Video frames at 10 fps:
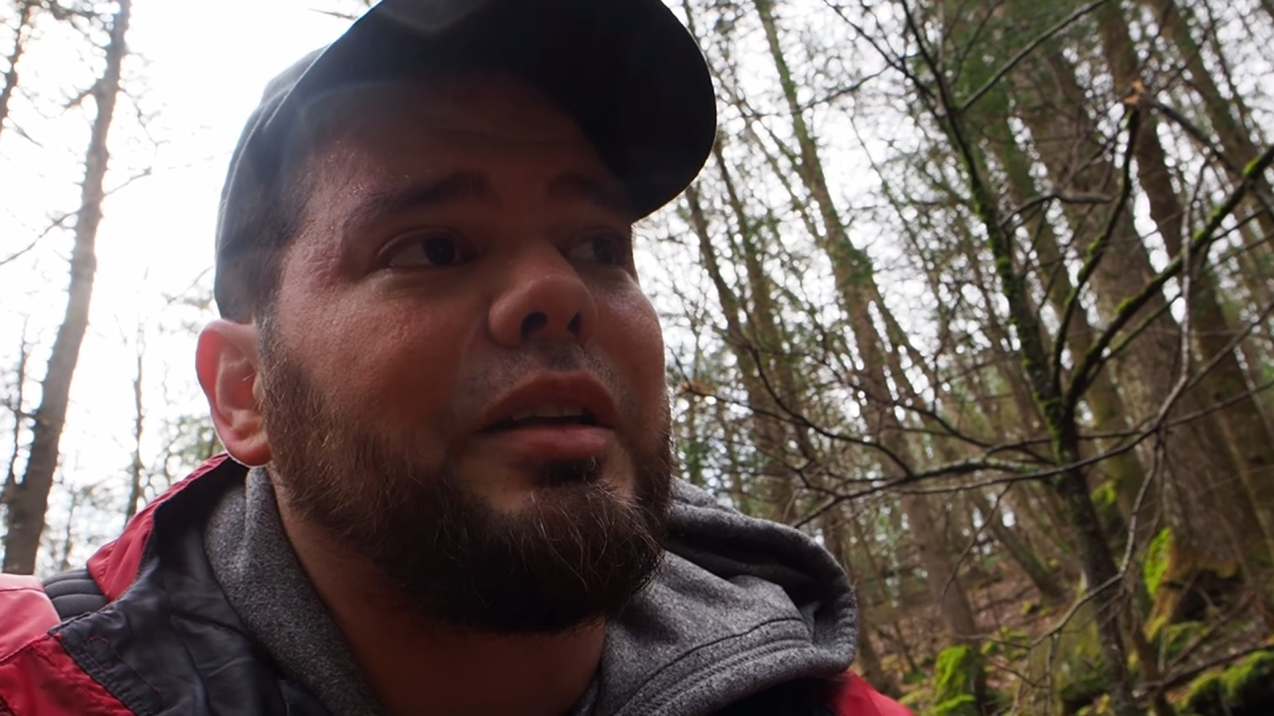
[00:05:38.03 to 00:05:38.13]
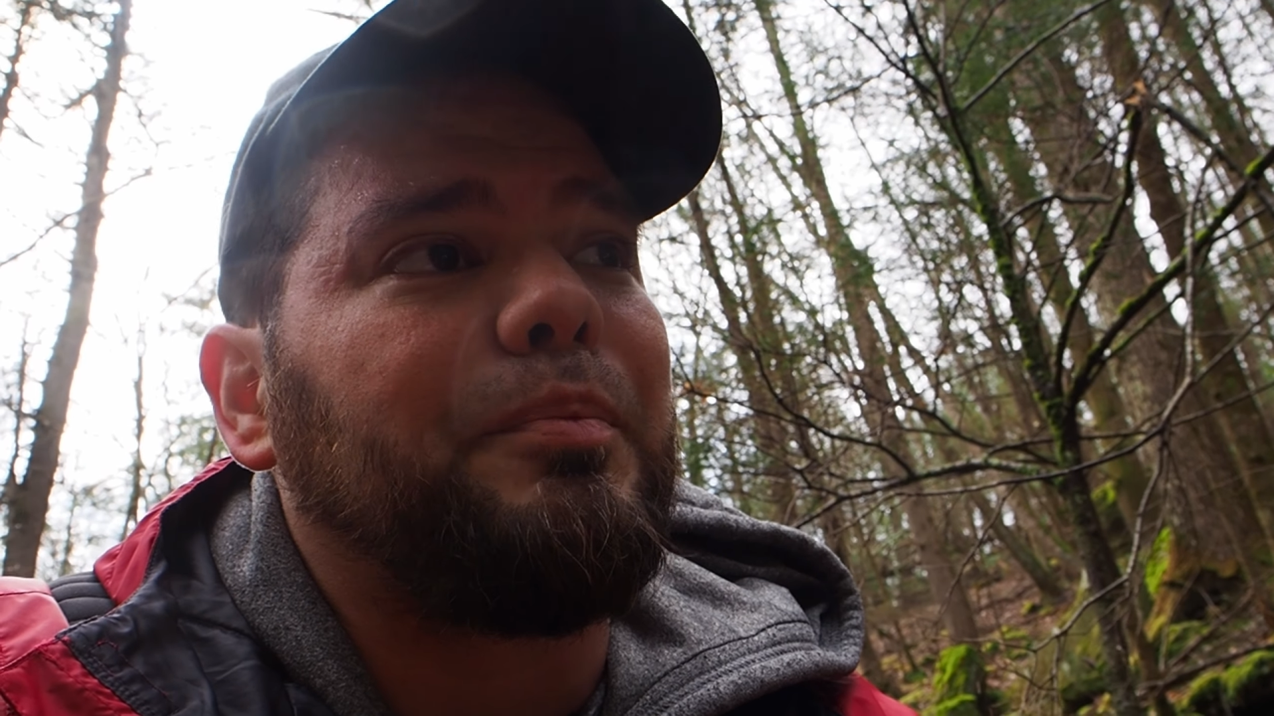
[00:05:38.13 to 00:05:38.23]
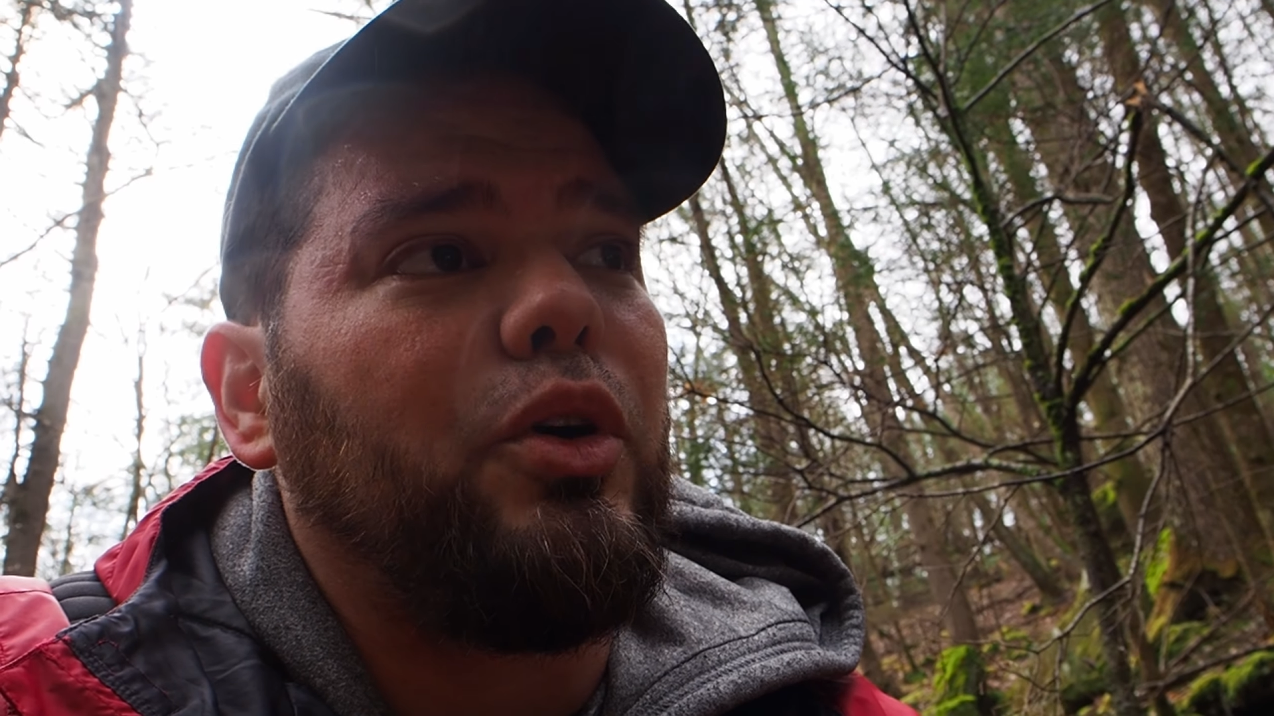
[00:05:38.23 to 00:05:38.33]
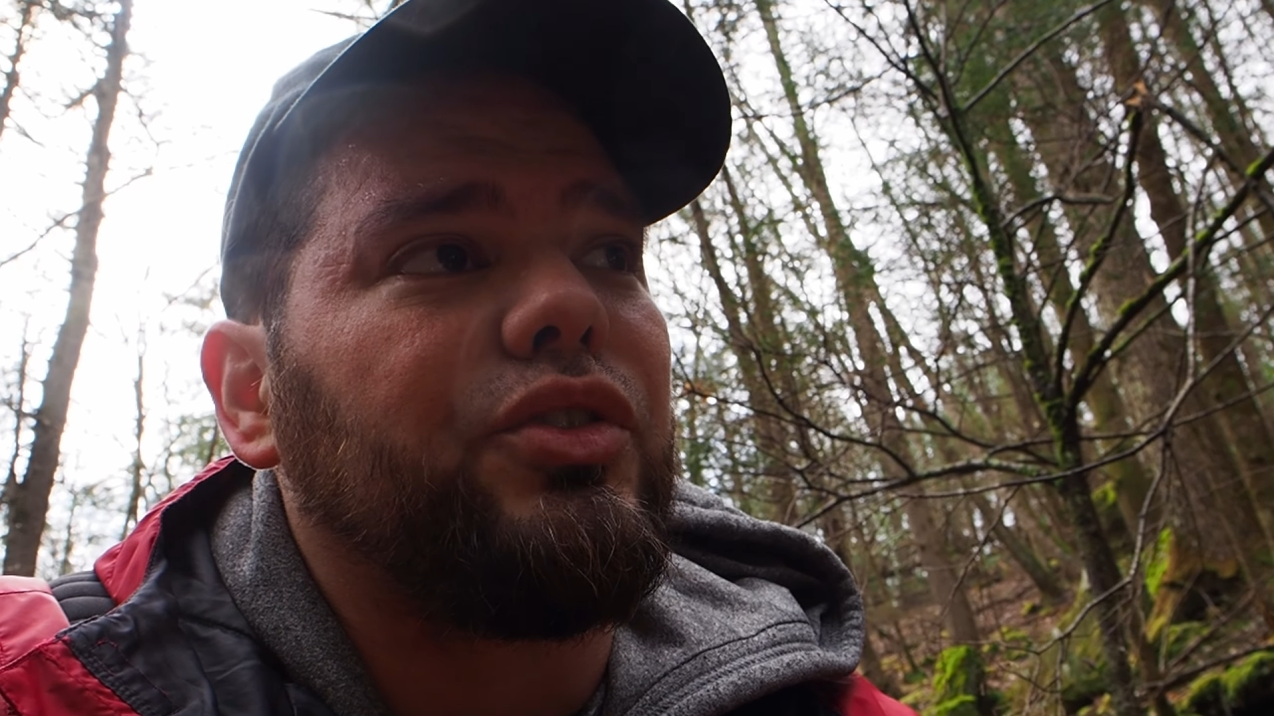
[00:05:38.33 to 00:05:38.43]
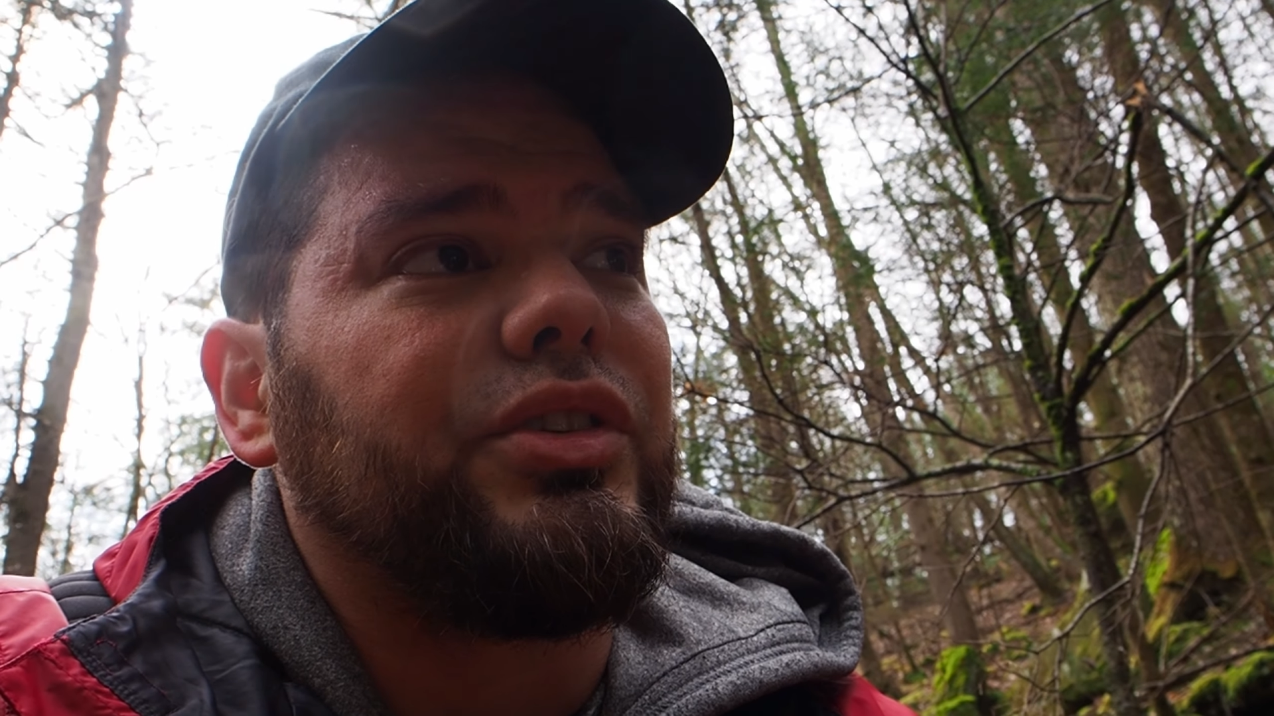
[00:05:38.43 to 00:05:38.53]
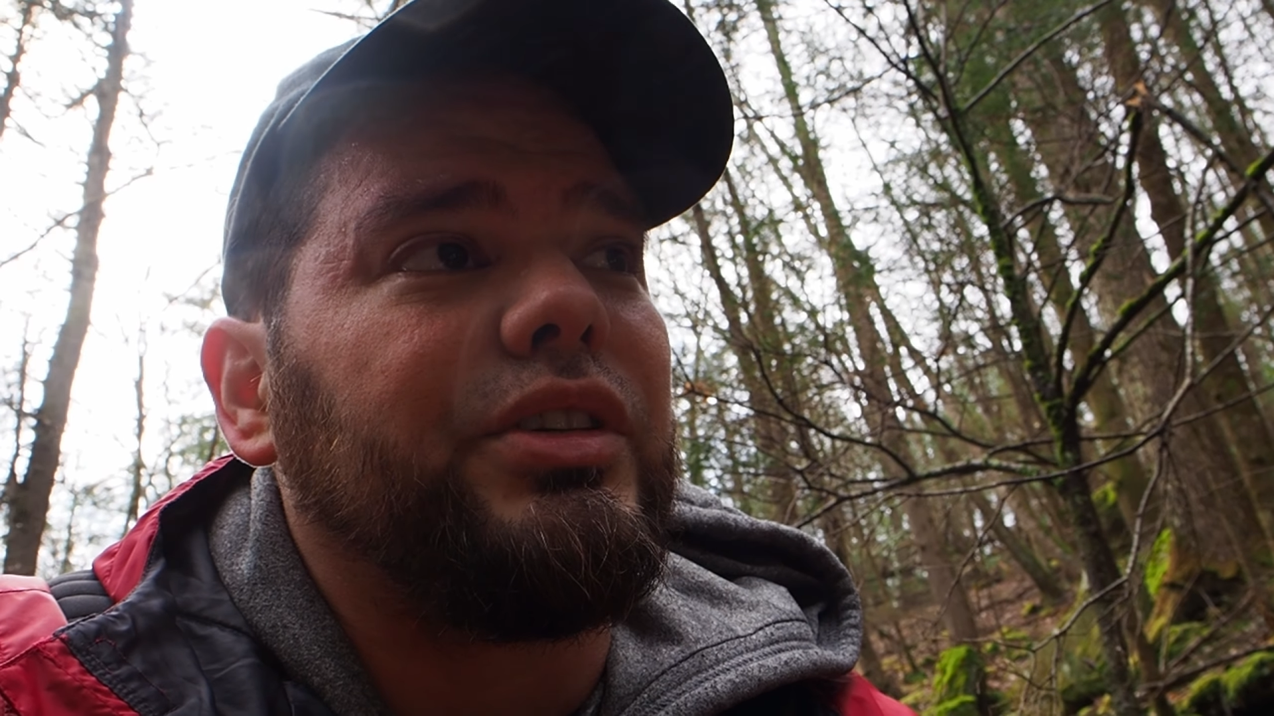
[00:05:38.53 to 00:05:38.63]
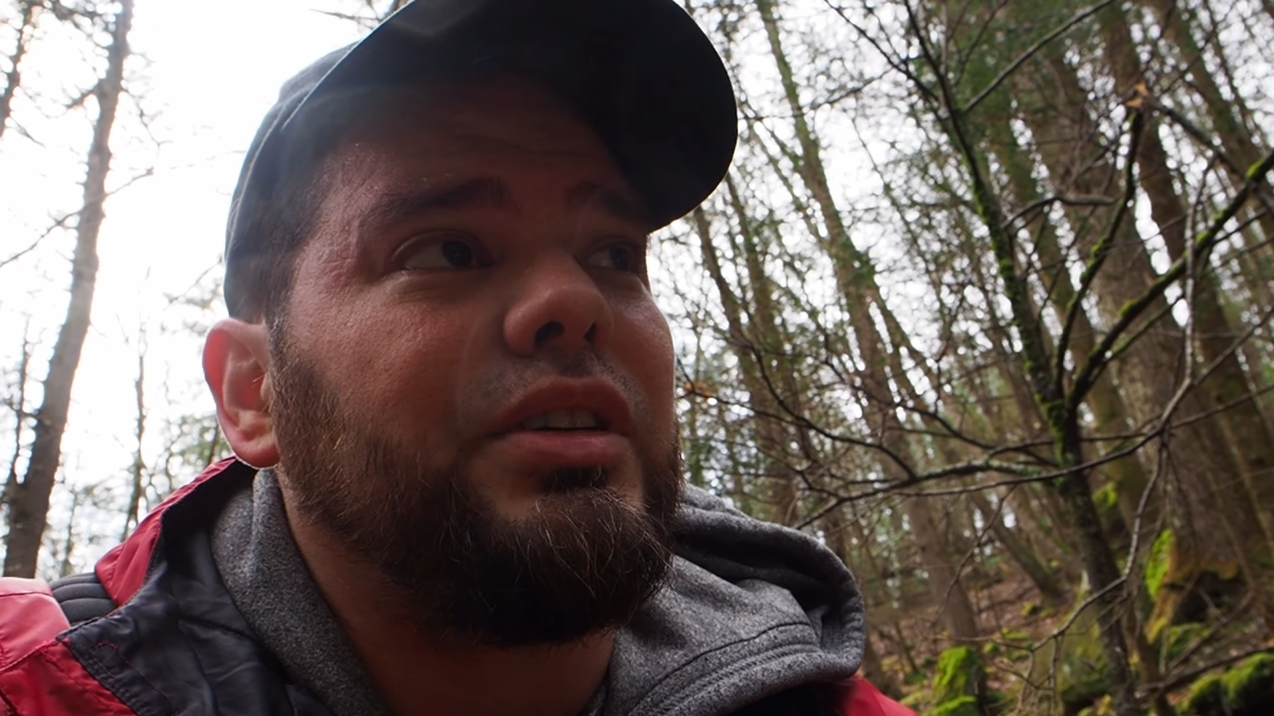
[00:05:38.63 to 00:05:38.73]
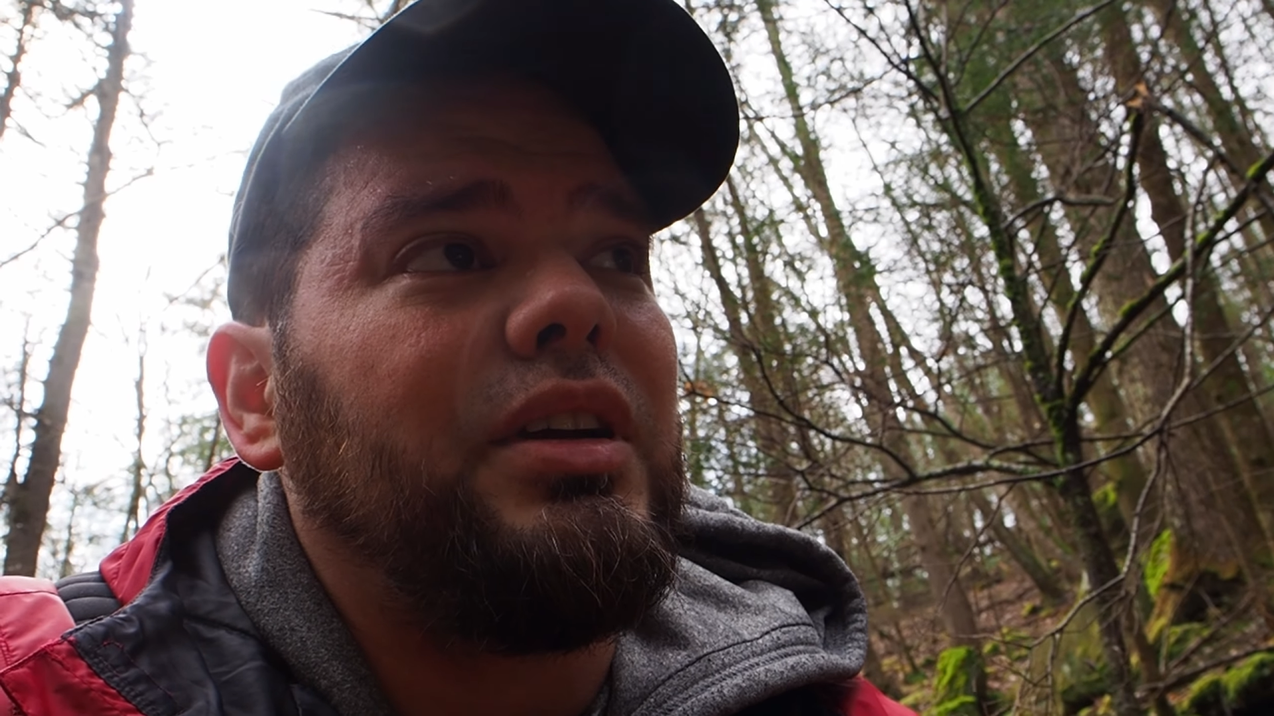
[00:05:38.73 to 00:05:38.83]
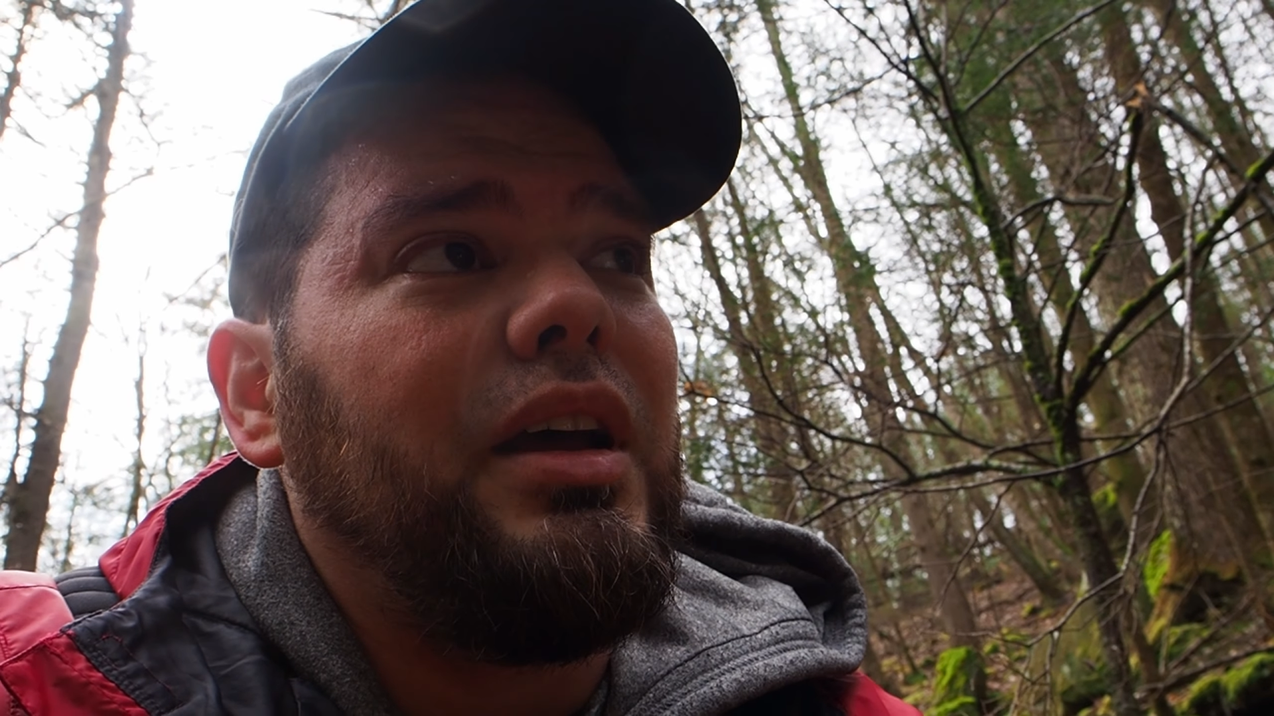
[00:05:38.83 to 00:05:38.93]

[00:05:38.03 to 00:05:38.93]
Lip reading: exposure,